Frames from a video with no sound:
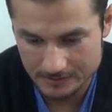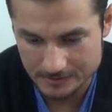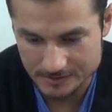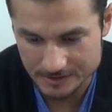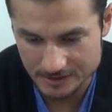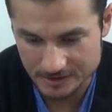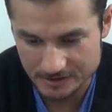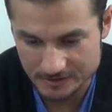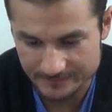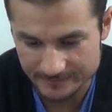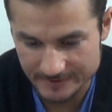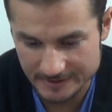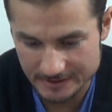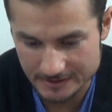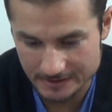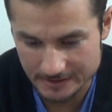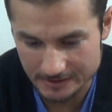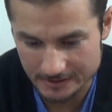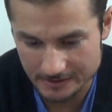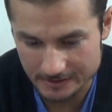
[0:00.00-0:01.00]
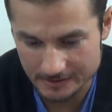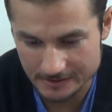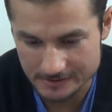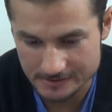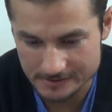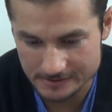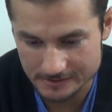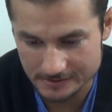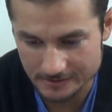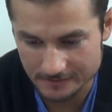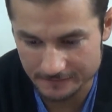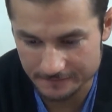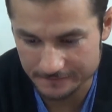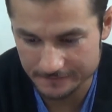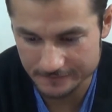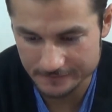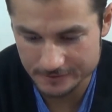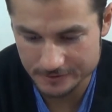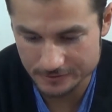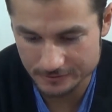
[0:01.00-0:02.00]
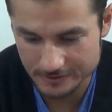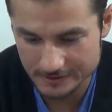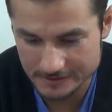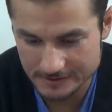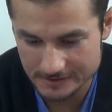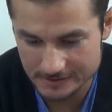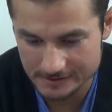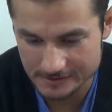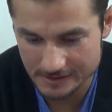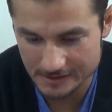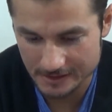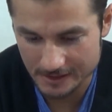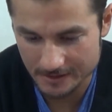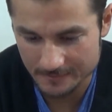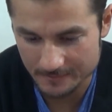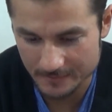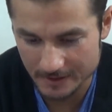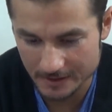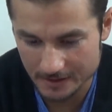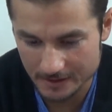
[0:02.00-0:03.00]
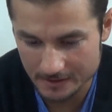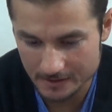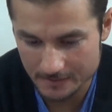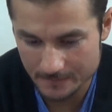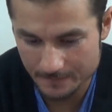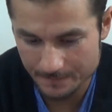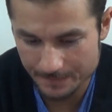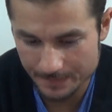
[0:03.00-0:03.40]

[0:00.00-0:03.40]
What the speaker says: just because the food choices that I made